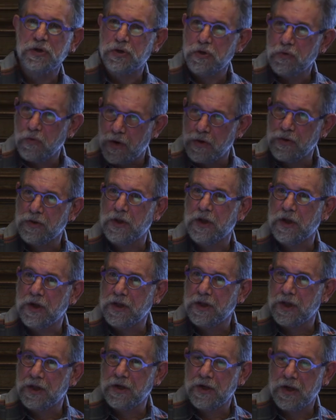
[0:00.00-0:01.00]
You do one thing
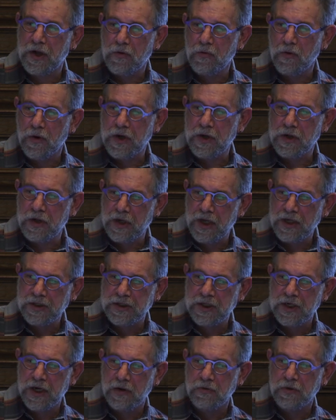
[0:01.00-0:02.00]
and then you get it working. The
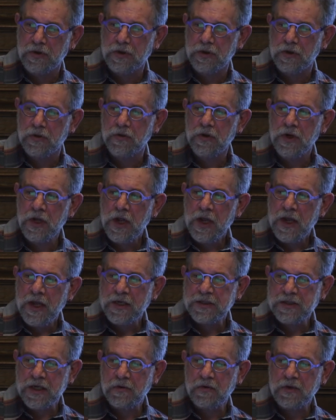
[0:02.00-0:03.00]
next thing I would do
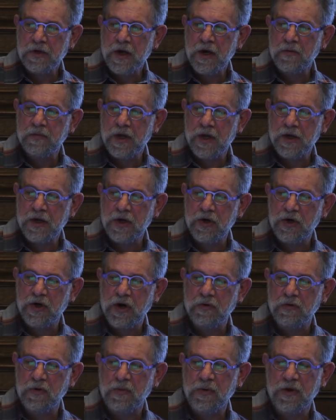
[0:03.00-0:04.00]
is I would come down here and
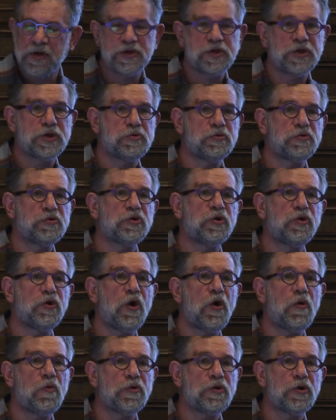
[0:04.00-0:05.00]
I'd replace this return
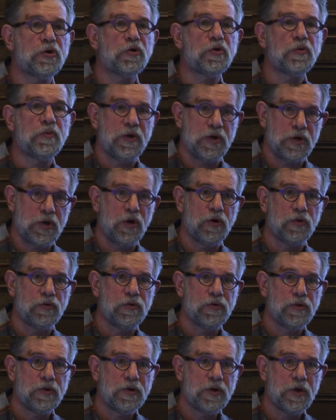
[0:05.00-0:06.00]
null with a little bit of code.
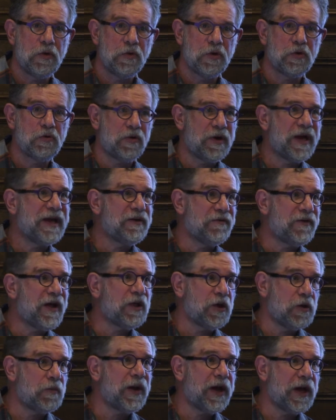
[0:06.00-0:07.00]
It would create a
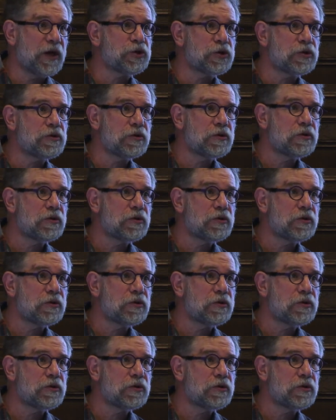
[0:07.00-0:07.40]
valid badge.